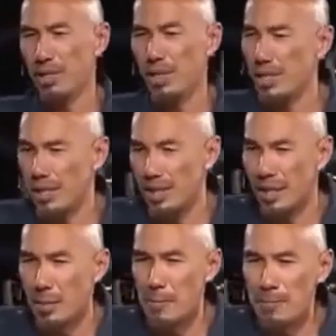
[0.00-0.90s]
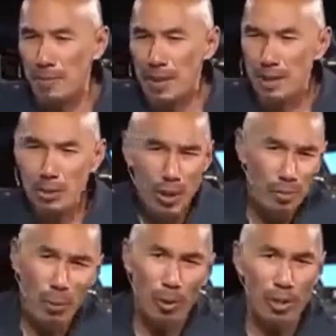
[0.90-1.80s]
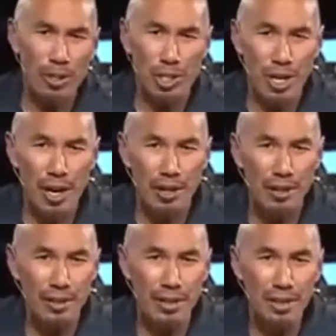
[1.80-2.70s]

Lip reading: to hear. You want to abort your child?